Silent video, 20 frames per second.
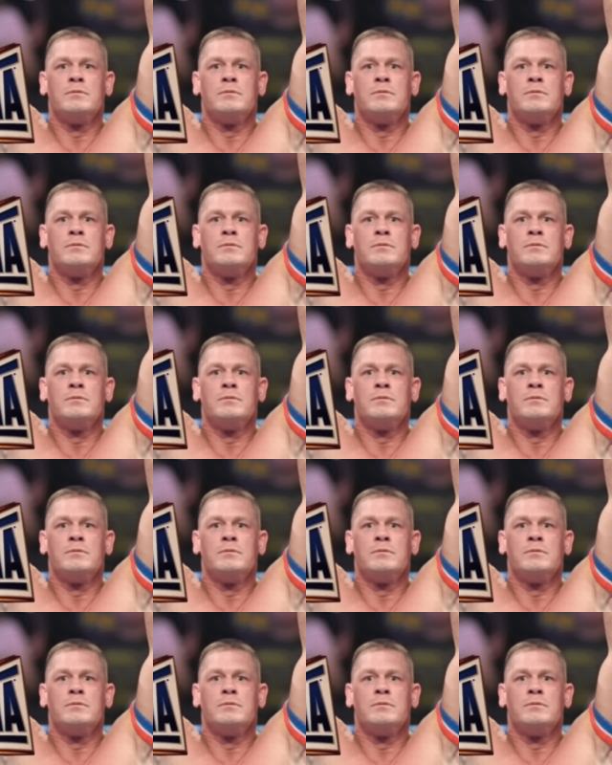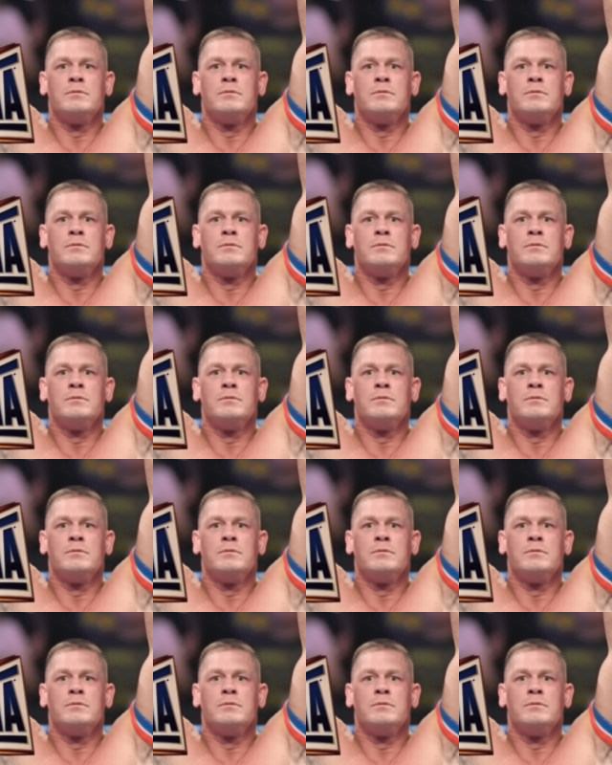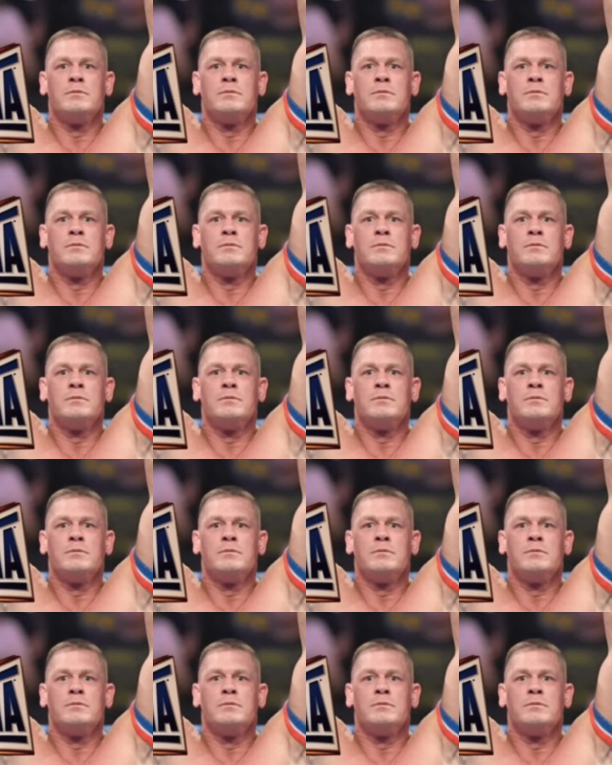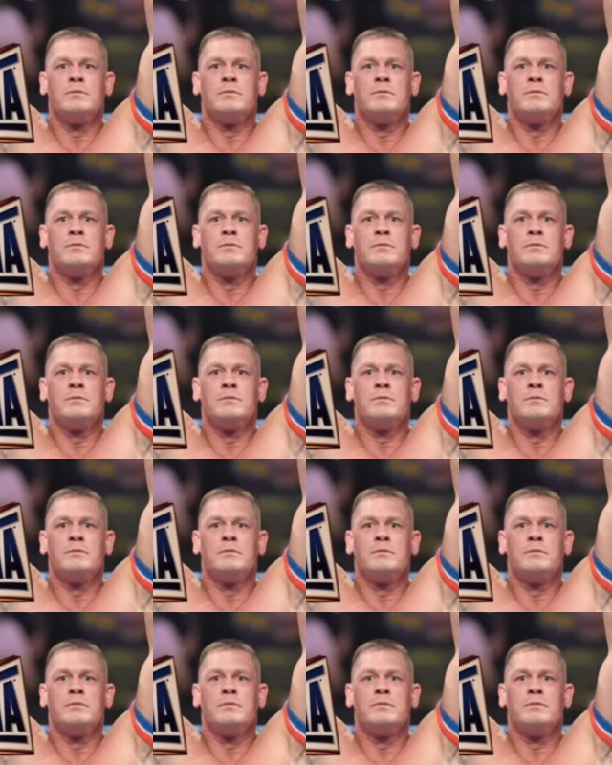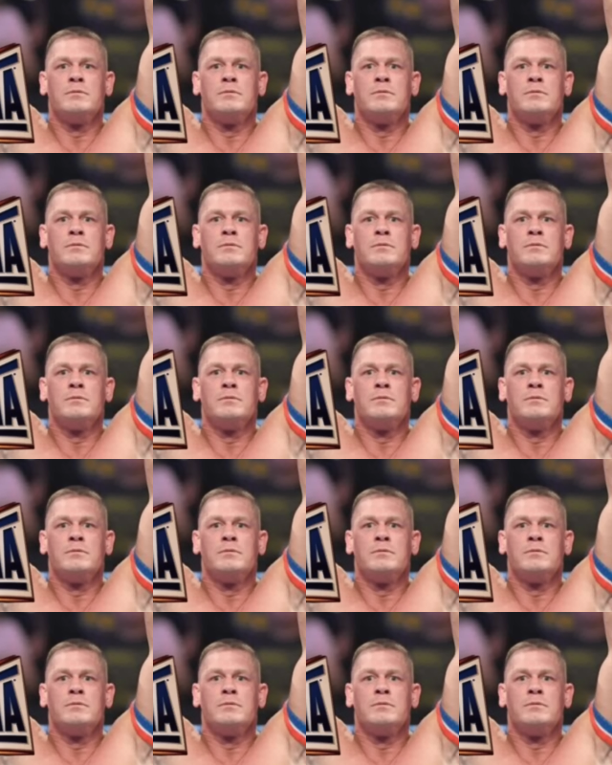[no speech]